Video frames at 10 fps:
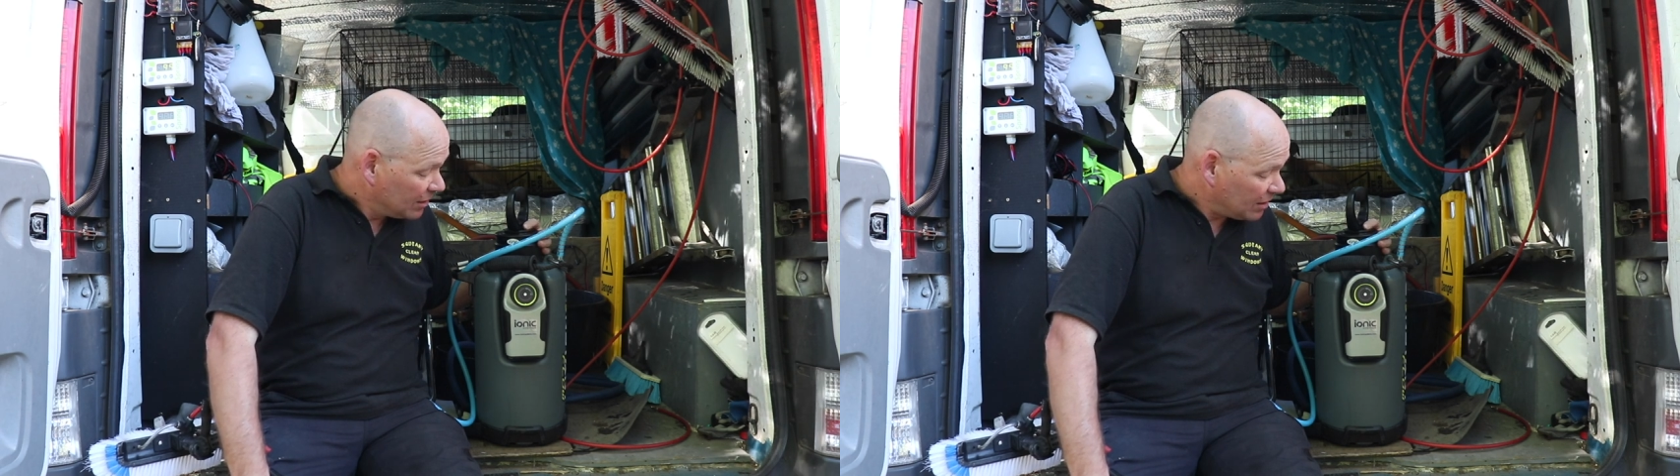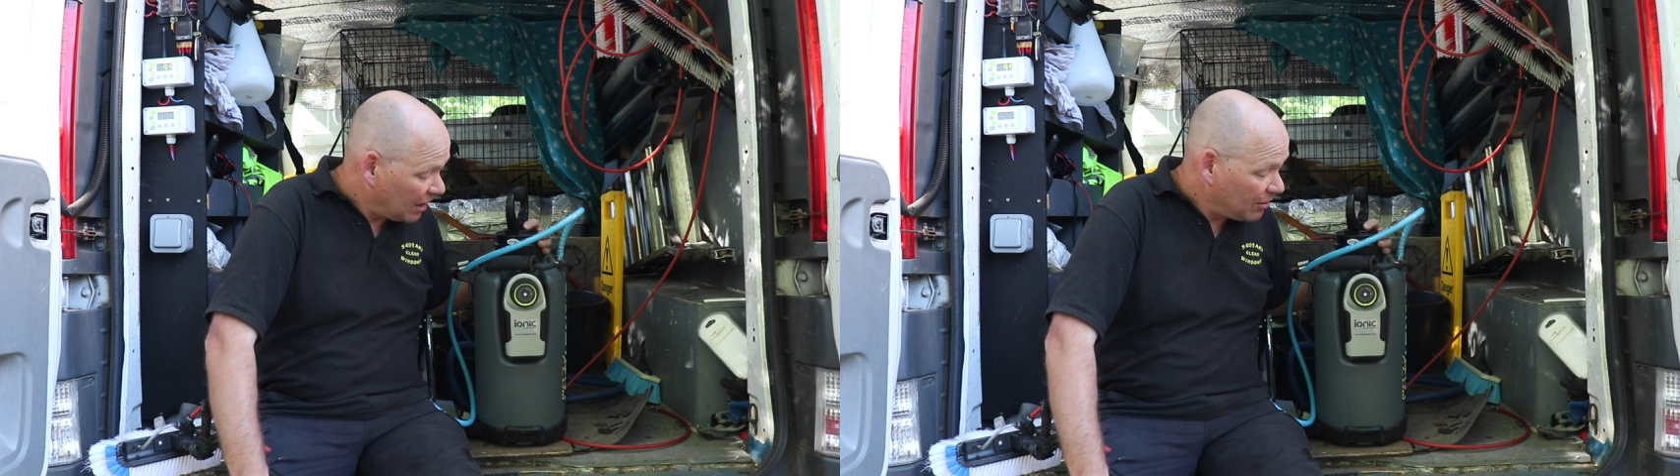
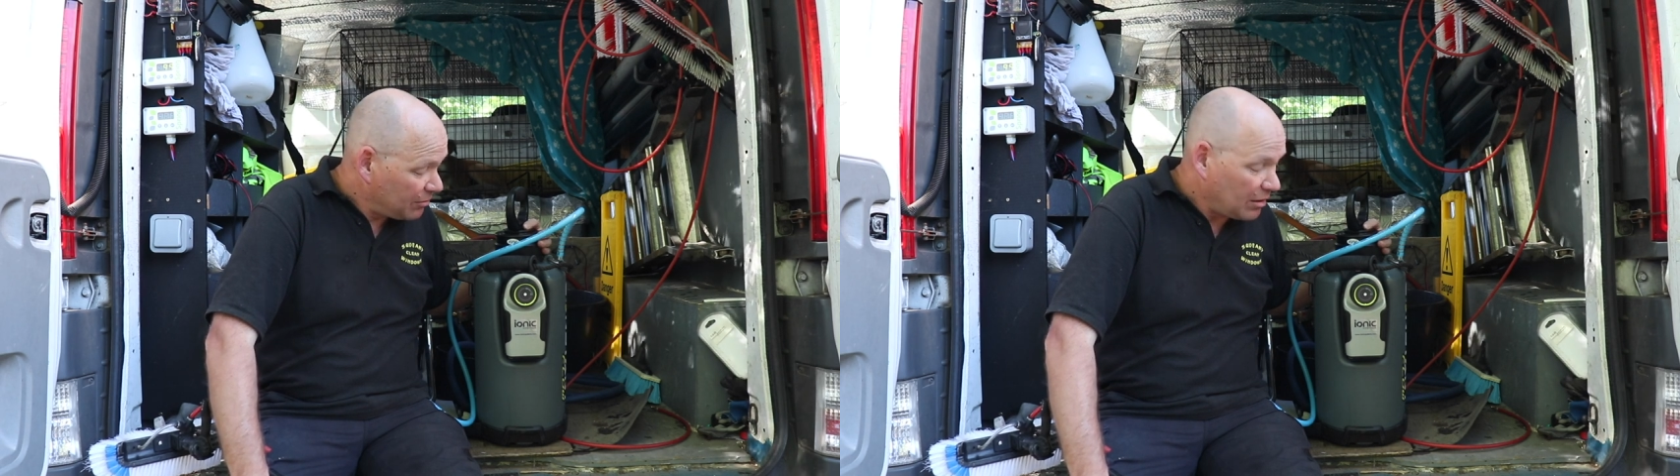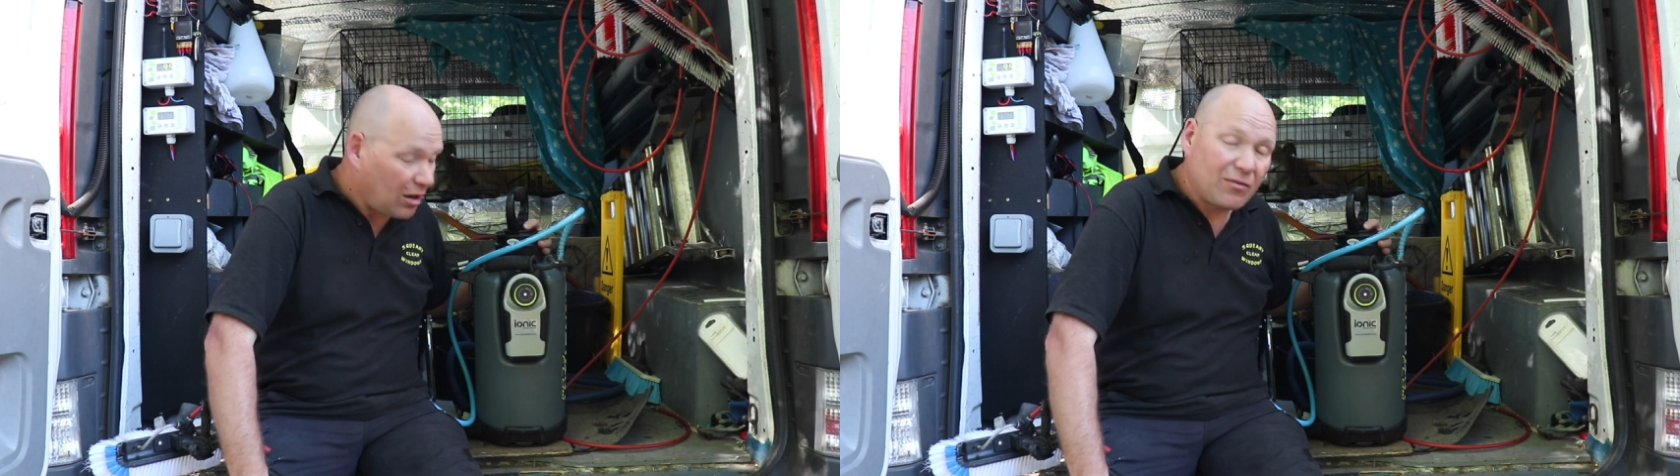
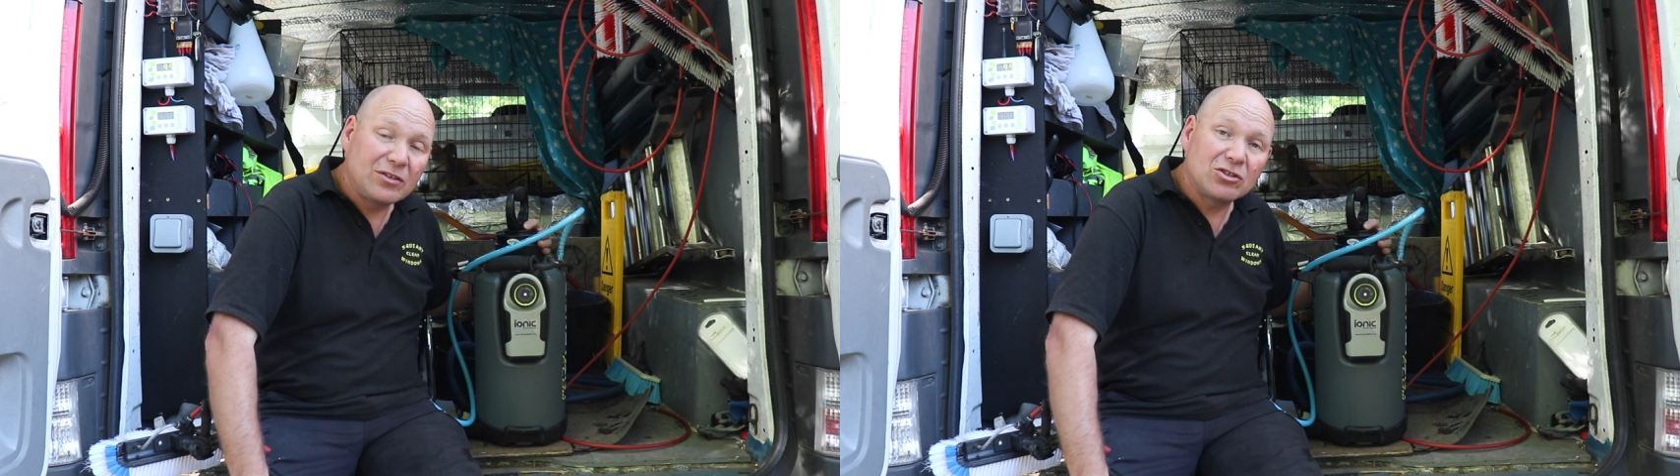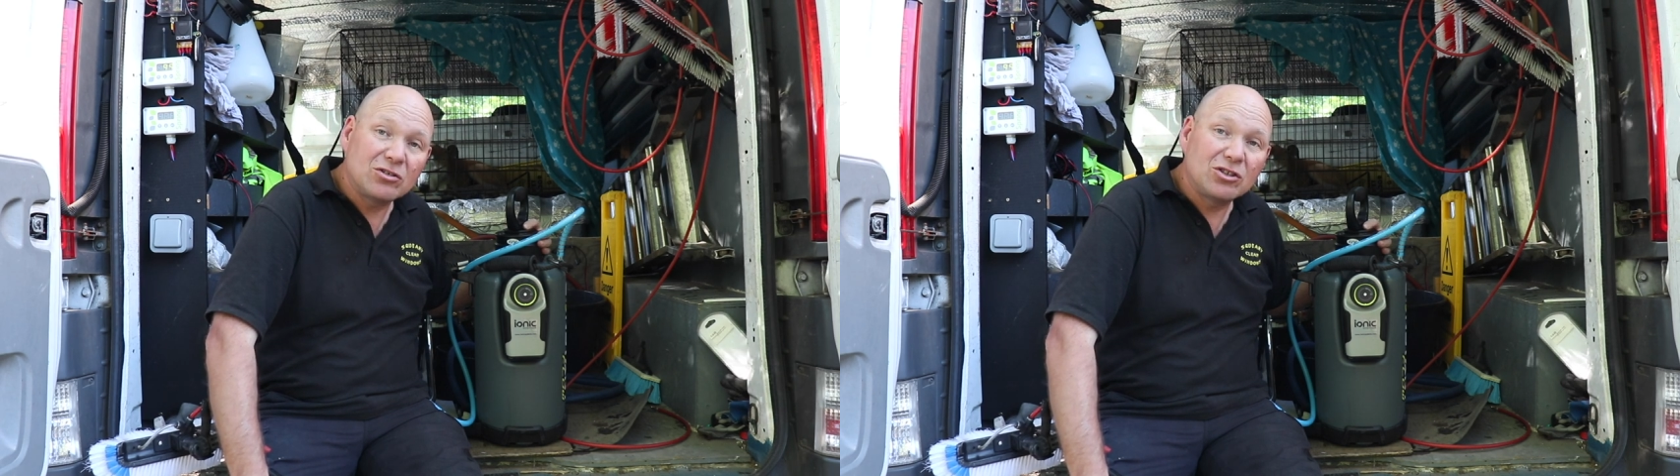So I've
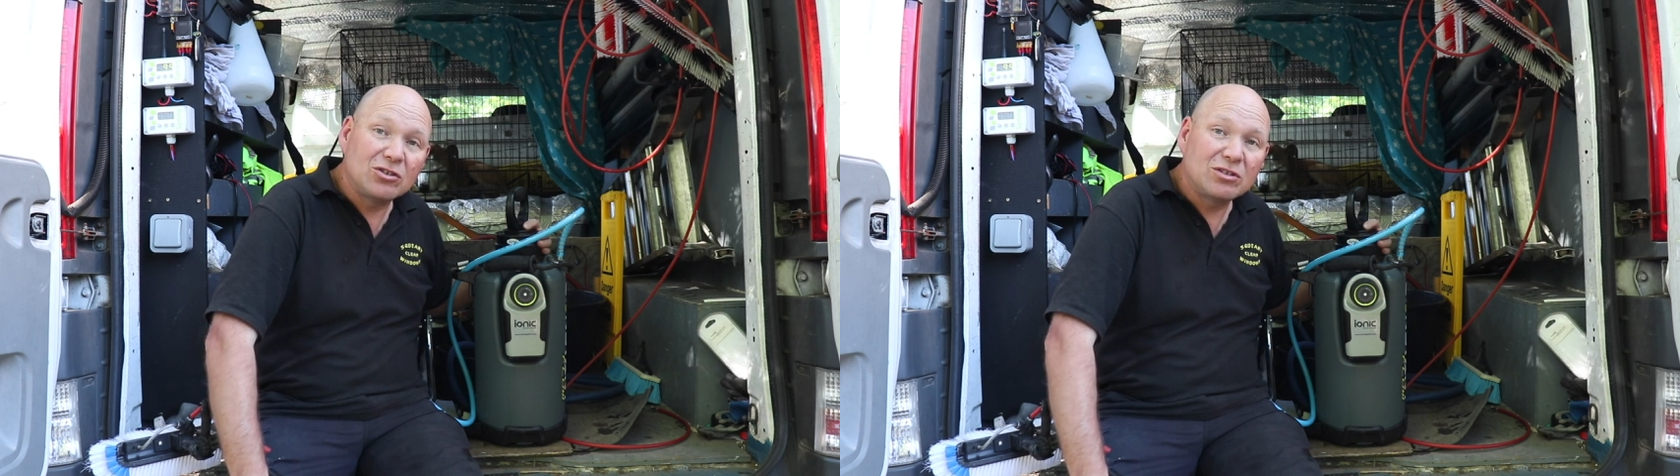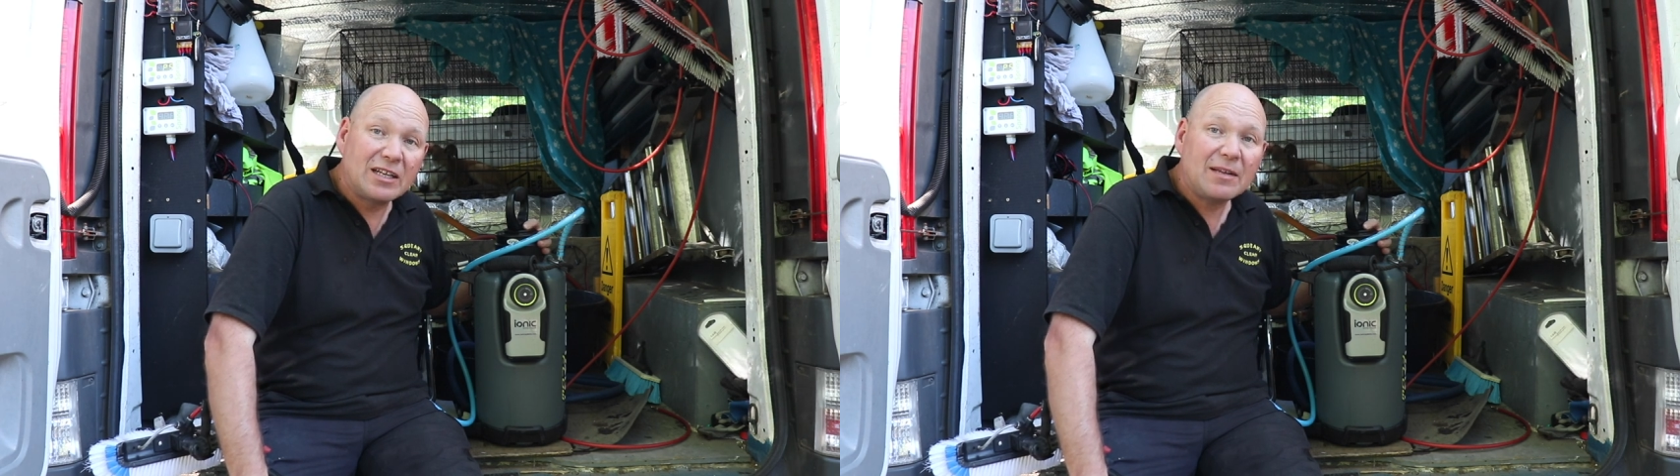enjoyed
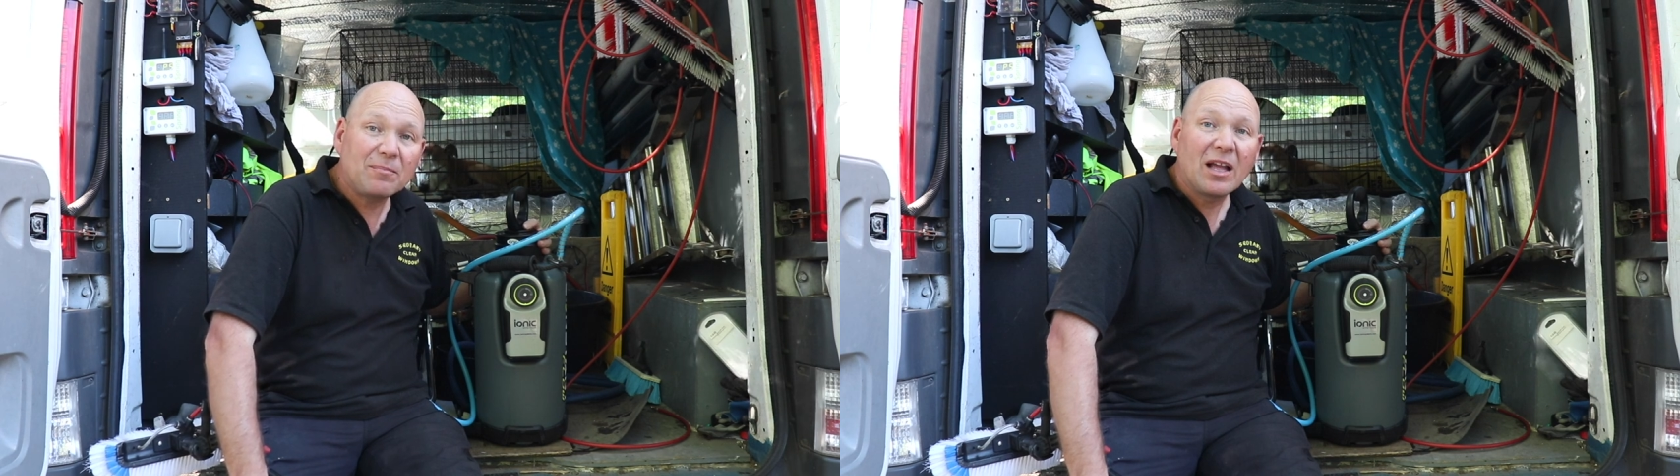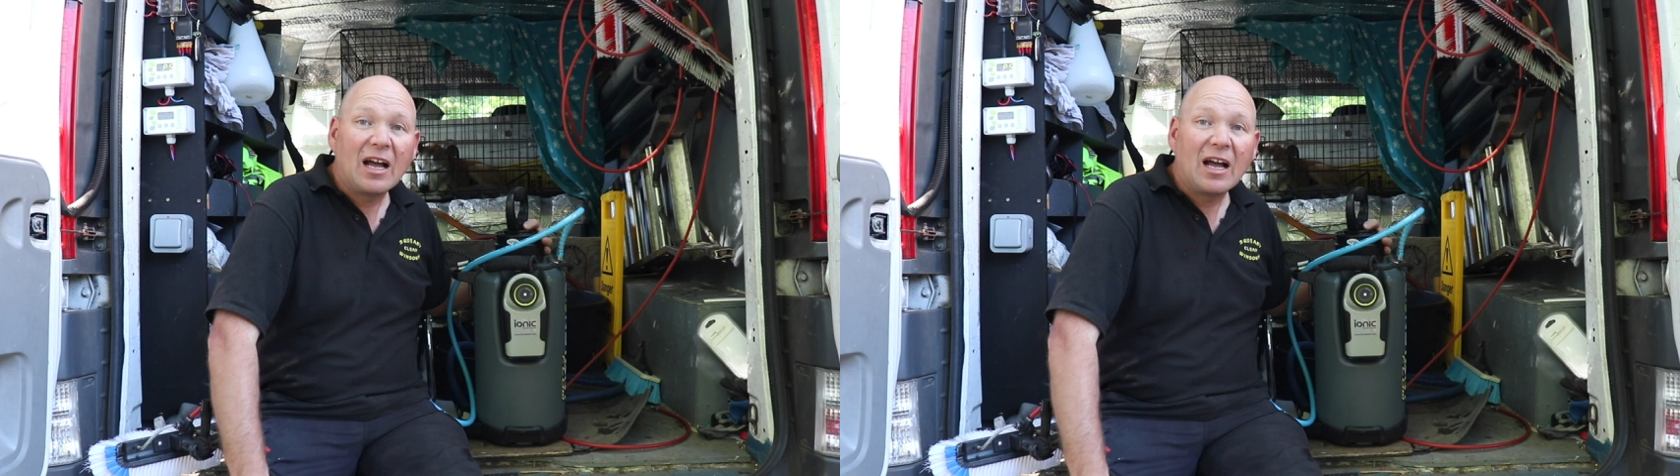using it.